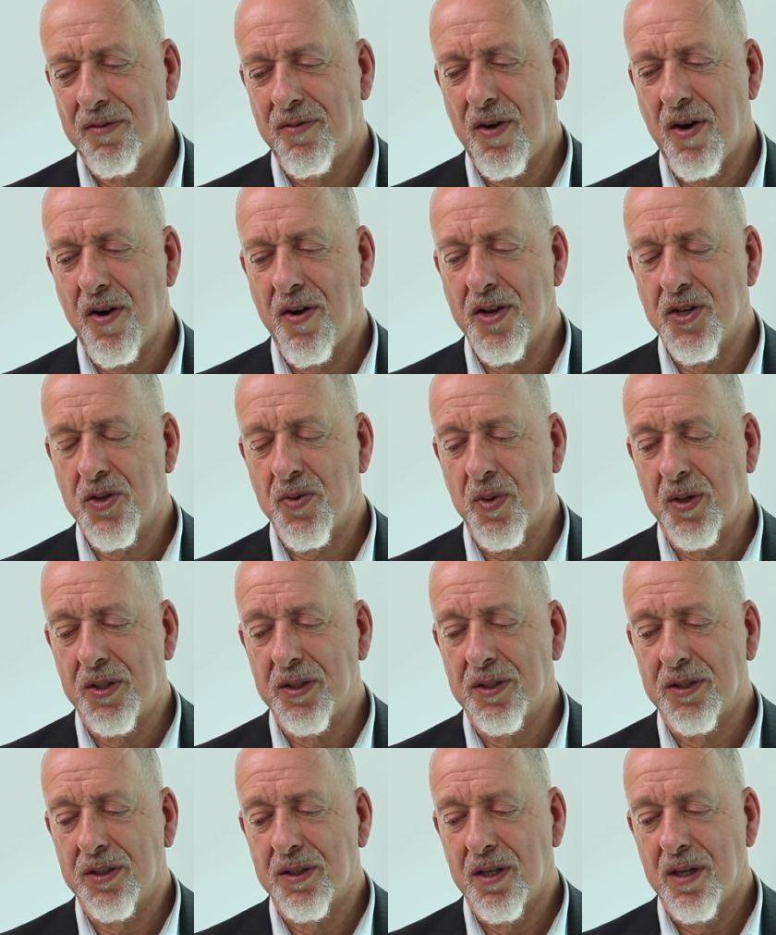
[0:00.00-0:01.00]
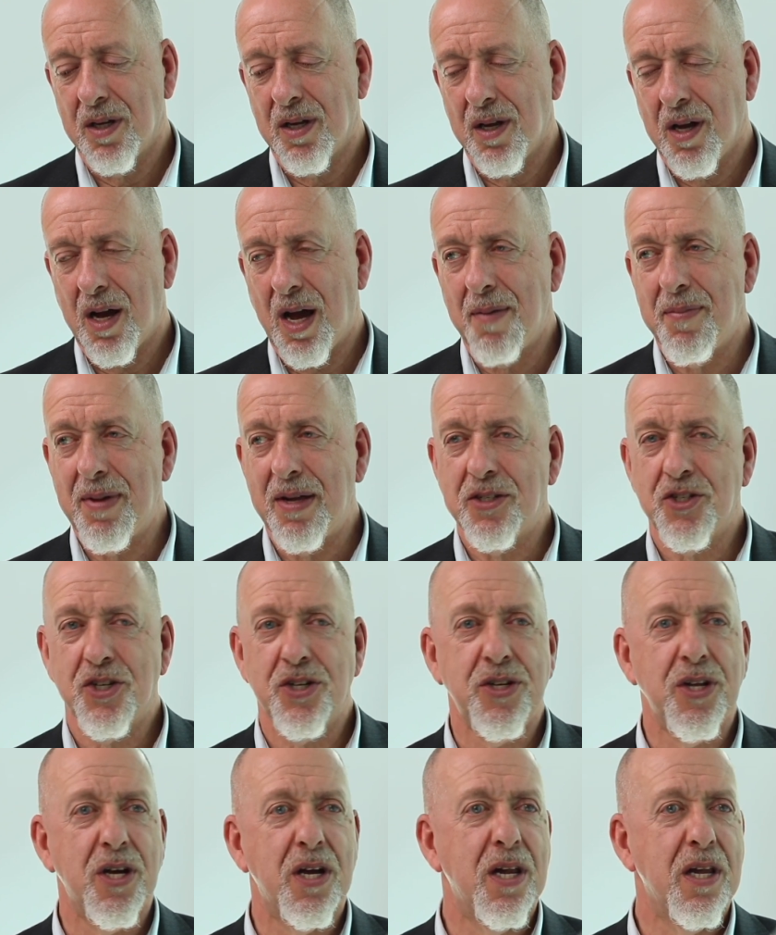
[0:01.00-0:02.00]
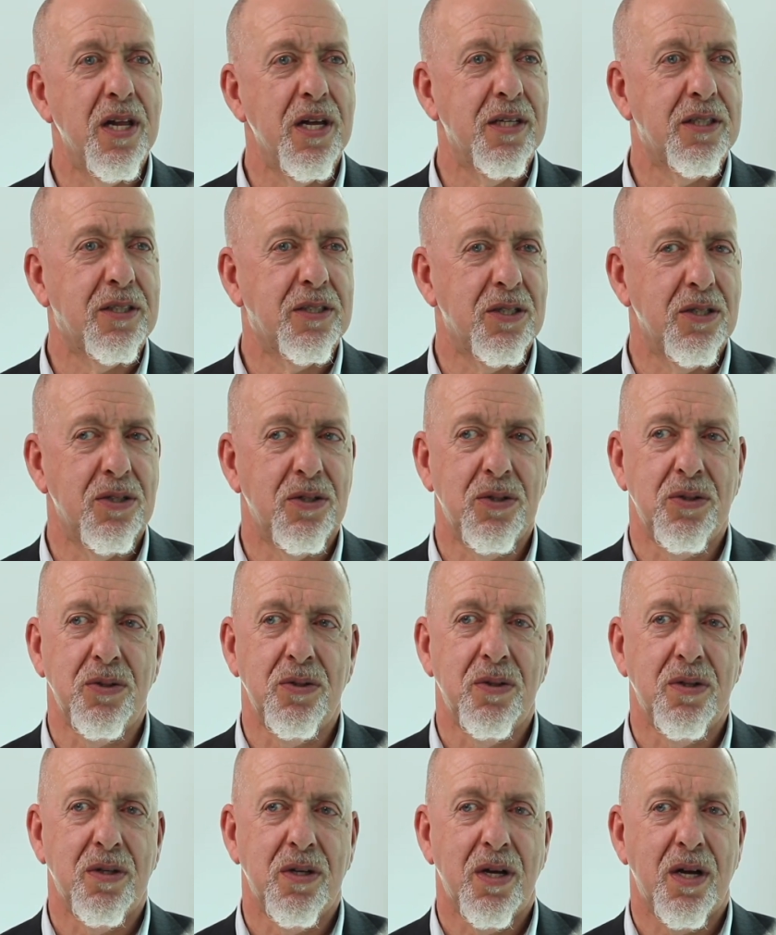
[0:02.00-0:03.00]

Various ones. I mentioned earlier to